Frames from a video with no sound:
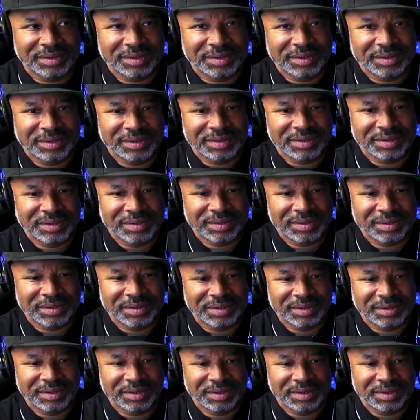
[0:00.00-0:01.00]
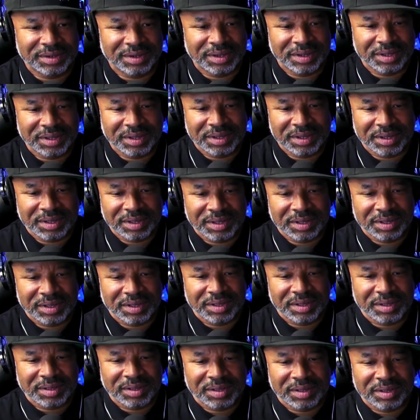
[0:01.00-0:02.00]

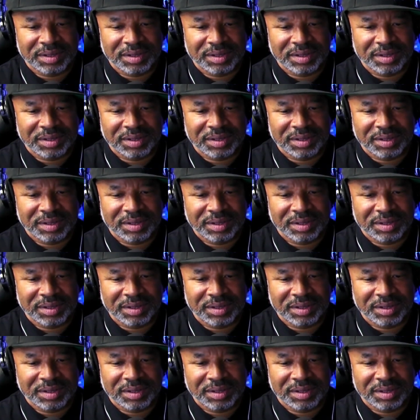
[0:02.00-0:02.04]
No one is speaking in this clip.